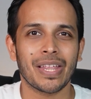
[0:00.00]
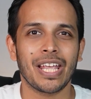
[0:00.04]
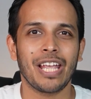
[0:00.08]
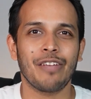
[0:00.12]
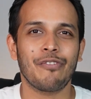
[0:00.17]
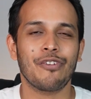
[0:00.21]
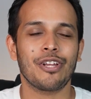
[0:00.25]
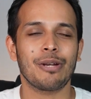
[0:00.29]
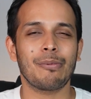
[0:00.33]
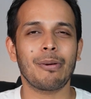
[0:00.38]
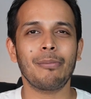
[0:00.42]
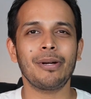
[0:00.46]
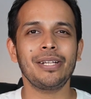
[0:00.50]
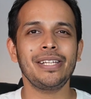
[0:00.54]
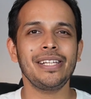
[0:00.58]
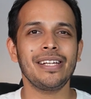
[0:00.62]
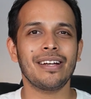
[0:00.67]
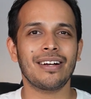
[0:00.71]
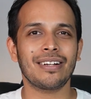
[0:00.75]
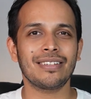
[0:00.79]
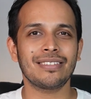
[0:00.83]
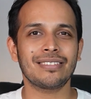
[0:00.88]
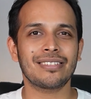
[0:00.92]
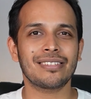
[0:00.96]
If you remember
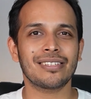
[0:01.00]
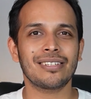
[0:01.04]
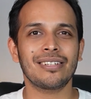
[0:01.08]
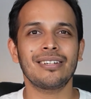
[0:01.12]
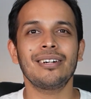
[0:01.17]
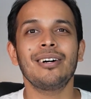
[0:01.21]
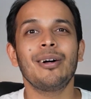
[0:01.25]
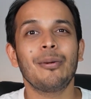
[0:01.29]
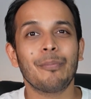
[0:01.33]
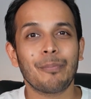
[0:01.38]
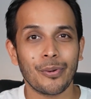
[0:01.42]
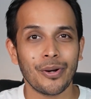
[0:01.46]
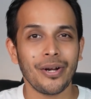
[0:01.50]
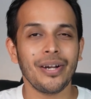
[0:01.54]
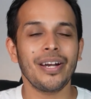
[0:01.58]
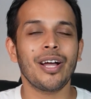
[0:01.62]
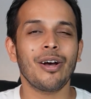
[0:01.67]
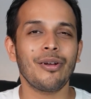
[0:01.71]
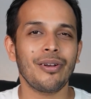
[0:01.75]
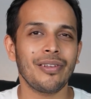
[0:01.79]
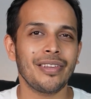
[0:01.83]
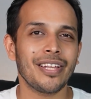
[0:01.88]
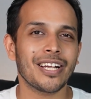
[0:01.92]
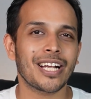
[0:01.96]
the answer, put it
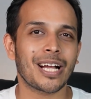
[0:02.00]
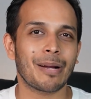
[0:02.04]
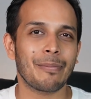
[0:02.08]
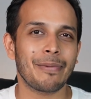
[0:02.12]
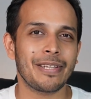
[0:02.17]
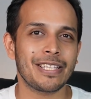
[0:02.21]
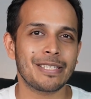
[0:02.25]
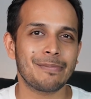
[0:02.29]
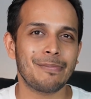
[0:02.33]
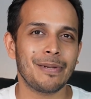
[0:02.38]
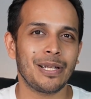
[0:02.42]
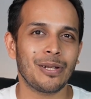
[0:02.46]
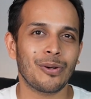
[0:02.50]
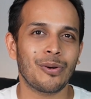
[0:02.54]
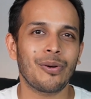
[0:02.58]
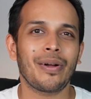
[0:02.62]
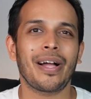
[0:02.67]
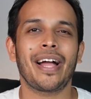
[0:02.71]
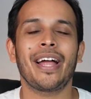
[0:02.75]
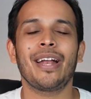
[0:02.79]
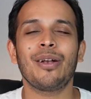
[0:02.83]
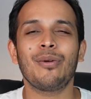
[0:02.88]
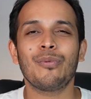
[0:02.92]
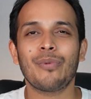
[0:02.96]
down in the comments below
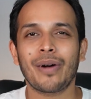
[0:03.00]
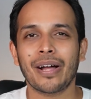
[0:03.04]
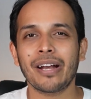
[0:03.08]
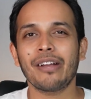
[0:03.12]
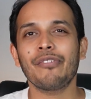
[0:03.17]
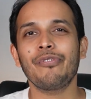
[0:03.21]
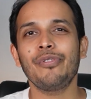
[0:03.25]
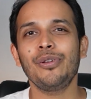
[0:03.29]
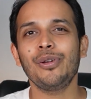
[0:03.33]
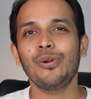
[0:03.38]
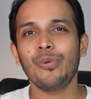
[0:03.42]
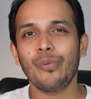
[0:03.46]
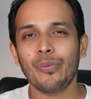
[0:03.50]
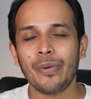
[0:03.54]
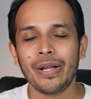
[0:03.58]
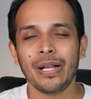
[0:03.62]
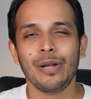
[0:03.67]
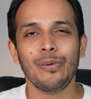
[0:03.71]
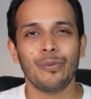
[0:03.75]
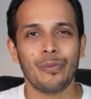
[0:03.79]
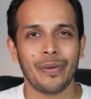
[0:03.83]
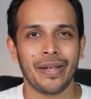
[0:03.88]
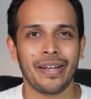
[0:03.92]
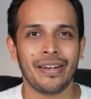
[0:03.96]
and one of you
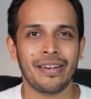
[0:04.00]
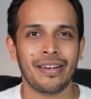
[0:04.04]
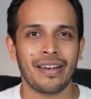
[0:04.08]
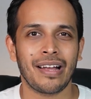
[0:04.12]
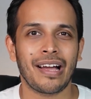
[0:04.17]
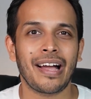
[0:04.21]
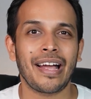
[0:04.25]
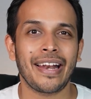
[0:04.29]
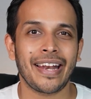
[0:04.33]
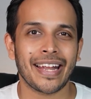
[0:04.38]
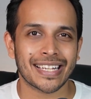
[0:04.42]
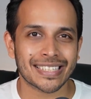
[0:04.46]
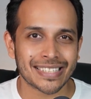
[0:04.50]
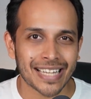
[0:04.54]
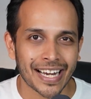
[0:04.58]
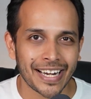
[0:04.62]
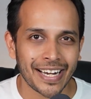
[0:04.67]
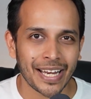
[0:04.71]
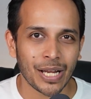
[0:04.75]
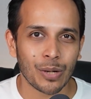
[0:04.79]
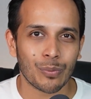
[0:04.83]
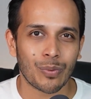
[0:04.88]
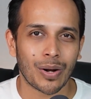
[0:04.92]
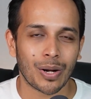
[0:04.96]
will win an
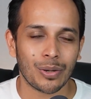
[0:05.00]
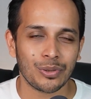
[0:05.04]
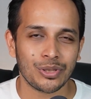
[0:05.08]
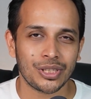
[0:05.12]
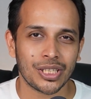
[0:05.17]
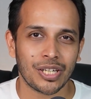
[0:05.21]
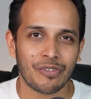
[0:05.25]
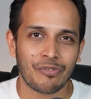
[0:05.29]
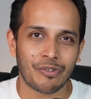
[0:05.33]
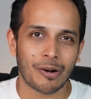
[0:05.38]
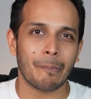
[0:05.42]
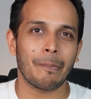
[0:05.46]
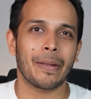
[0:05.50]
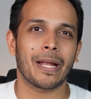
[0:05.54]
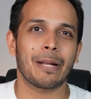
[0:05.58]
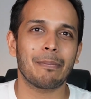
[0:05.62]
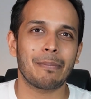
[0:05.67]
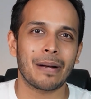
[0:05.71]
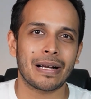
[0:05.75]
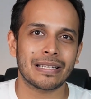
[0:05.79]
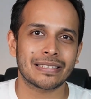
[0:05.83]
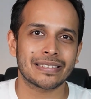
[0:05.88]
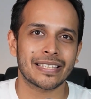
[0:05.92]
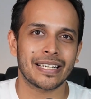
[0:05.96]
exciting voucher from Big
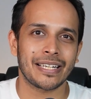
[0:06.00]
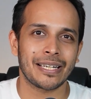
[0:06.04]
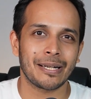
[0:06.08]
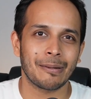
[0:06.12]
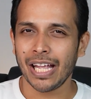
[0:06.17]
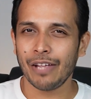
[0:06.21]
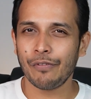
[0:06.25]
Basket.